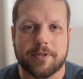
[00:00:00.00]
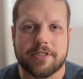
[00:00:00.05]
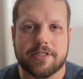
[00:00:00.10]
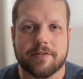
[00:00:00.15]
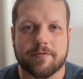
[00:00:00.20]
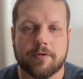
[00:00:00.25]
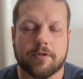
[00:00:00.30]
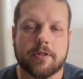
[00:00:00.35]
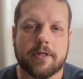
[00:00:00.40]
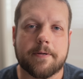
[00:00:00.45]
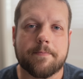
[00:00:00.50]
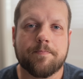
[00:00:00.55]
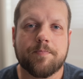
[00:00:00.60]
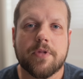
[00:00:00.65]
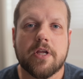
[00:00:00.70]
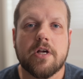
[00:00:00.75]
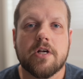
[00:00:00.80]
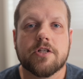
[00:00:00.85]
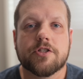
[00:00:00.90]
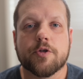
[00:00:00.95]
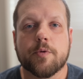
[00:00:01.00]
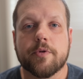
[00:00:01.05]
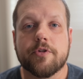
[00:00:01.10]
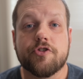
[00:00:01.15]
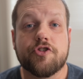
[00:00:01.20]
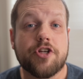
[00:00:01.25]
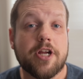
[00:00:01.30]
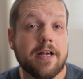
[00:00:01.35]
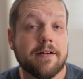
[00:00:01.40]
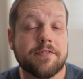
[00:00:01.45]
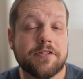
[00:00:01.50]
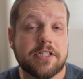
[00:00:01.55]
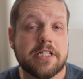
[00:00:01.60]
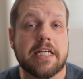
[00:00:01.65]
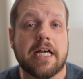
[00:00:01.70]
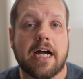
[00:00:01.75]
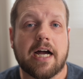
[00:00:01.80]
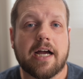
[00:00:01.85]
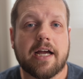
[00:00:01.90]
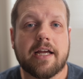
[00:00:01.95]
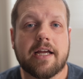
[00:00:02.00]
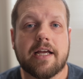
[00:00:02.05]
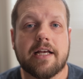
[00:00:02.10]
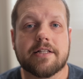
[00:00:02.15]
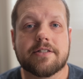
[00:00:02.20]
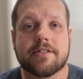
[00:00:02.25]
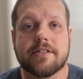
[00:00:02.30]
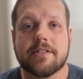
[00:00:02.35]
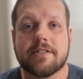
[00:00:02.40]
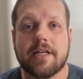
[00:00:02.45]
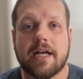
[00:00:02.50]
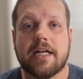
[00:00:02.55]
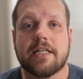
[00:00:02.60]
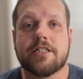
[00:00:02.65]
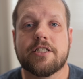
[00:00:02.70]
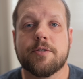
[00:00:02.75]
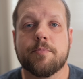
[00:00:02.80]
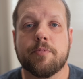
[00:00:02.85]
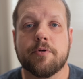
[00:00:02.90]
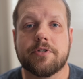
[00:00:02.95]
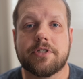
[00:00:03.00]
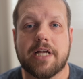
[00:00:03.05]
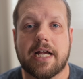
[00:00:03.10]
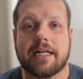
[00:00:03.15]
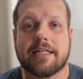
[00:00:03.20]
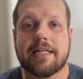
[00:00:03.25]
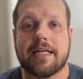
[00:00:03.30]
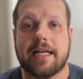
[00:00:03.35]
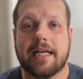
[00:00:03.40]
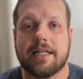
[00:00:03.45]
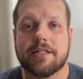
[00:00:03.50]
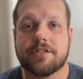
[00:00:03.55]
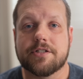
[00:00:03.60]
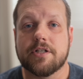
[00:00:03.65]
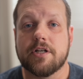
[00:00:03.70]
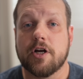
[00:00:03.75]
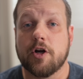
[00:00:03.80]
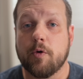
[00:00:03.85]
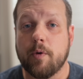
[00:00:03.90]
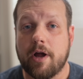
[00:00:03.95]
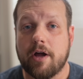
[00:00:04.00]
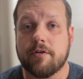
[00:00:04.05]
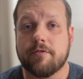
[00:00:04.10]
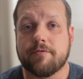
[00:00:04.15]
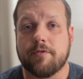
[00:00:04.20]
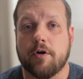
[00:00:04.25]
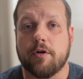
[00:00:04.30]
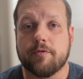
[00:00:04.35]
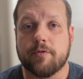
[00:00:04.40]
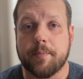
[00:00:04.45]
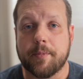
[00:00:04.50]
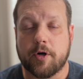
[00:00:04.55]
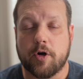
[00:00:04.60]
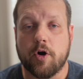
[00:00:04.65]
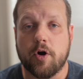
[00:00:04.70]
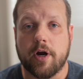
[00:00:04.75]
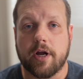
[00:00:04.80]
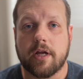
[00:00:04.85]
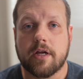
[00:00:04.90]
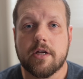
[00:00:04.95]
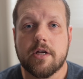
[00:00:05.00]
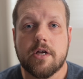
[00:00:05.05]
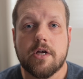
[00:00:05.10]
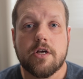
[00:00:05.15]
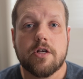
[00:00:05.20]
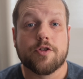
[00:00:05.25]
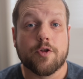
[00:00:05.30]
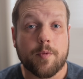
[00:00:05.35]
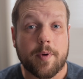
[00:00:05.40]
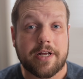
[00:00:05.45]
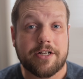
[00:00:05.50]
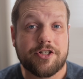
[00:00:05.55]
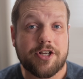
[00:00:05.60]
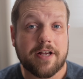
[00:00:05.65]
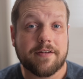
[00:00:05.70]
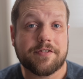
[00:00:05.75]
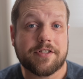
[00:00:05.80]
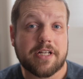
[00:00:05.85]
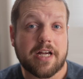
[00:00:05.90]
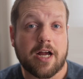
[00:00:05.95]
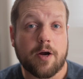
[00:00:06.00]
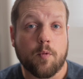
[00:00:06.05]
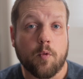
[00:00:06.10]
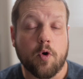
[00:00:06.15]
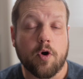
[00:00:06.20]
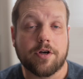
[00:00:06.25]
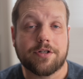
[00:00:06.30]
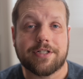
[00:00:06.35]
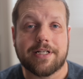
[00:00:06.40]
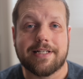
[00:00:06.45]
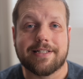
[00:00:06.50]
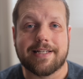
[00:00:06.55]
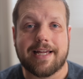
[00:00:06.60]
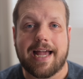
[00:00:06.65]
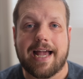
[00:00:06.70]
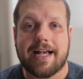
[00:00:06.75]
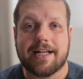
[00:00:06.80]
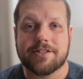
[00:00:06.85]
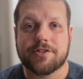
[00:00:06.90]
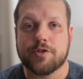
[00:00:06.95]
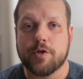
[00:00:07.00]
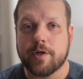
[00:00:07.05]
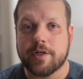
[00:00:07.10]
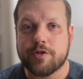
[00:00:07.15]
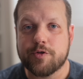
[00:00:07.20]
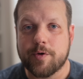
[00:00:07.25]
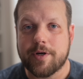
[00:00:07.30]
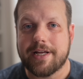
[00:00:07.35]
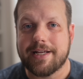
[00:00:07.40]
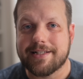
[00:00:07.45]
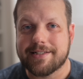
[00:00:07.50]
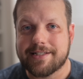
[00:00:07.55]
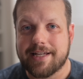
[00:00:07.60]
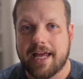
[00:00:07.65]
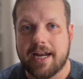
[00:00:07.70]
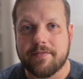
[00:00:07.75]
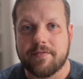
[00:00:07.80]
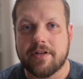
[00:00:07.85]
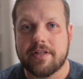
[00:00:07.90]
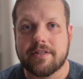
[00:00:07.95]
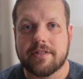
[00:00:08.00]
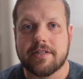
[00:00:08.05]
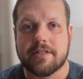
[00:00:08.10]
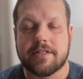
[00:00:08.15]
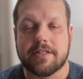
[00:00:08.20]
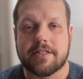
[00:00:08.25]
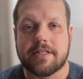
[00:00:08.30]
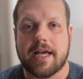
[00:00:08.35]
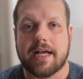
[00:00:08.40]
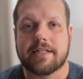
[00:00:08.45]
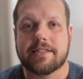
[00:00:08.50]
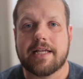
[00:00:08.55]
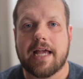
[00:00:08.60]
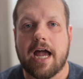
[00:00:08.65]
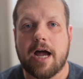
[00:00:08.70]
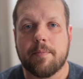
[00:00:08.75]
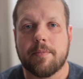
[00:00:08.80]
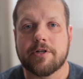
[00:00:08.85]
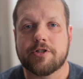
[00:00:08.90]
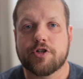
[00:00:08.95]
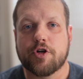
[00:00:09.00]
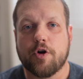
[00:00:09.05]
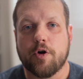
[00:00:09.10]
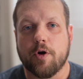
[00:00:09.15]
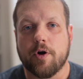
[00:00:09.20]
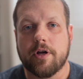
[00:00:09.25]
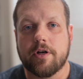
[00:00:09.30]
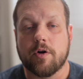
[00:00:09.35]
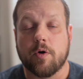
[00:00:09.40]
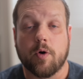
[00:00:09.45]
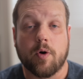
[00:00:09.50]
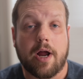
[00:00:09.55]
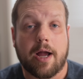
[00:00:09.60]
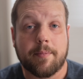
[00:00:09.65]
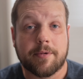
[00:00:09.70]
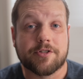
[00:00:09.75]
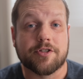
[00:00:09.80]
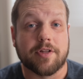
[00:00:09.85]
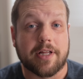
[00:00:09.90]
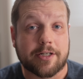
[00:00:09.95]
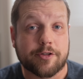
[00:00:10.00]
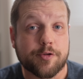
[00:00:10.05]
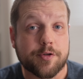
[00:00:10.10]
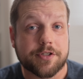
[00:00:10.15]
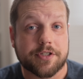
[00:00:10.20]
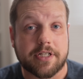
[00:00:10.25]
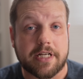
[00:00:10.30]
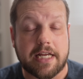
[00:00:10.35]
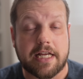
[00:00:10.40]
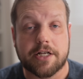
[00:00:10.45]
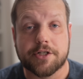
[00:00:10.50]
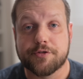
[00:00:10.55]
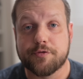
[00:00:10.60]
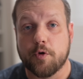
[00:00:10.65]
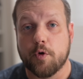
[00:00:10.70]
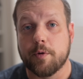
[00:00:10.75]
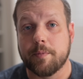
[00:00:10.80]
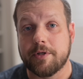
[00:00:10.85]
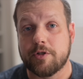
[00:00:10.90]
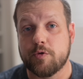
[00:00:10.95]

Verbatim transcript: bit differently. So with GFCI, it's designed to protect against a ground fault from occurring. So the way GFCI works is it has circuitry inside of it that detects how much current or how much electricity is flowing